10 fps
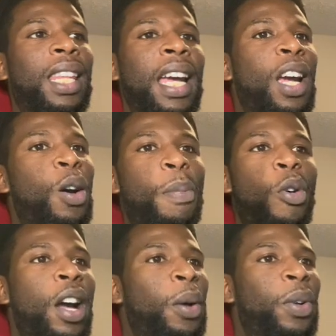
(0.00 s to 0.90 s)
the
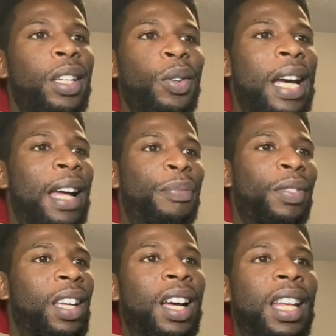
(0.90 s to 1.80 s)
Hellboy one, you got
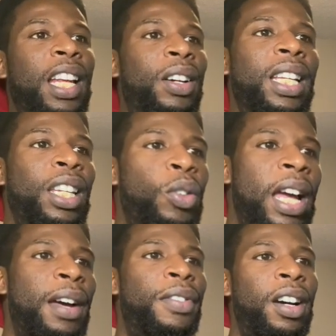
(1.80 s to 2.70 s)
literally you
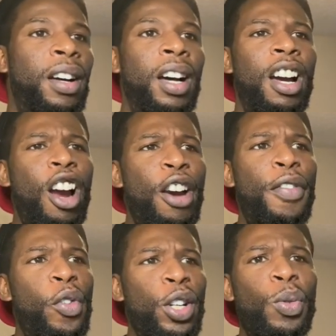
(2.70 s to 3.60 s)
have a Air
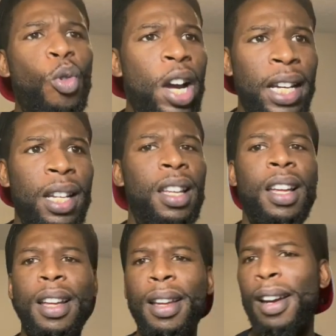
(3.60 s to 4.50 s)
Force One.
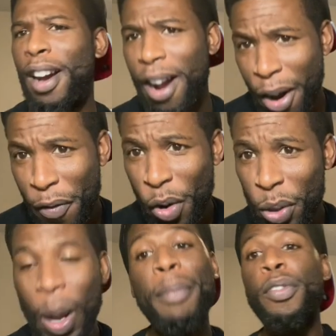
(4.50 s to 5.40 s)

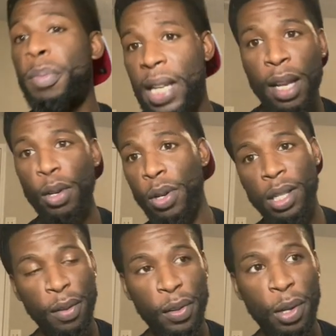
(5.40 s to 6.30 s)
I'm from St. Louis,
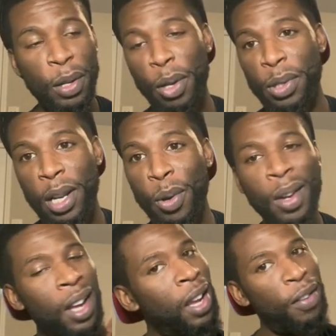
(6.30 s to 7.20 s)
if you don't know. So
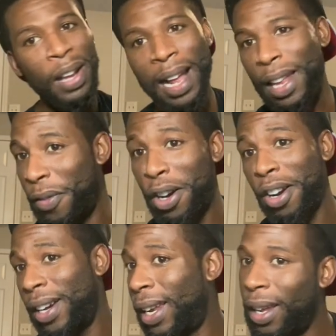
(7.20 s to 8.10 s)
if y'all ever
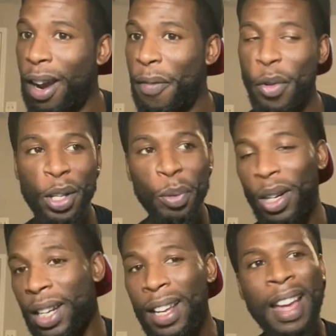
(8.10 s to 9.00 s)
heard Nelly Air Force
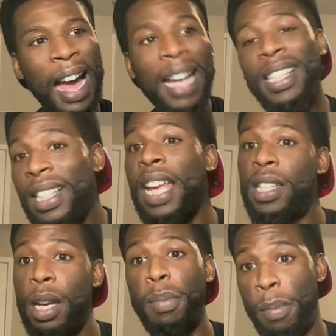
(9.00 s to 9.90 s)
One, that
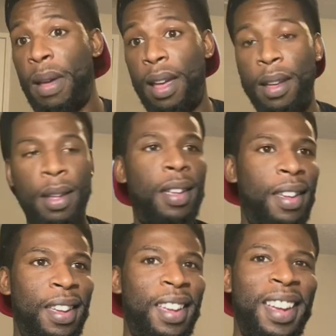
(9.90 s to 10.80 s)
should have been
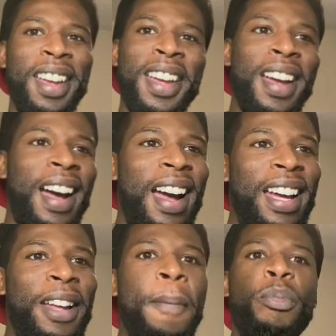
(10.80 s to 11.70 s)
mine. All
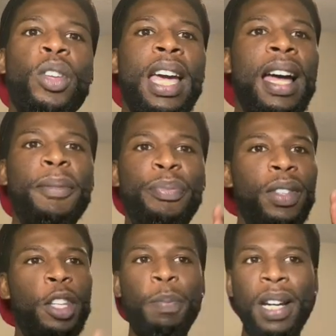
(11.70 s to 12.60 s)
right, you got
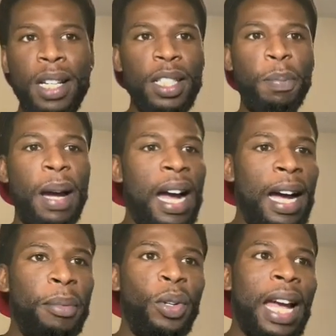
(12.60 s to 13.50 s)

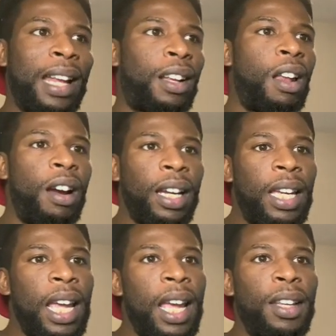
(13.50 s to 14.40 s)
SpongeBob, you got Clark
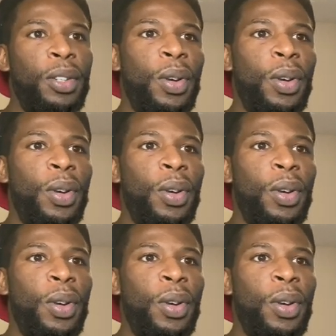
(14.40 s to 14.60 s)
Kent, you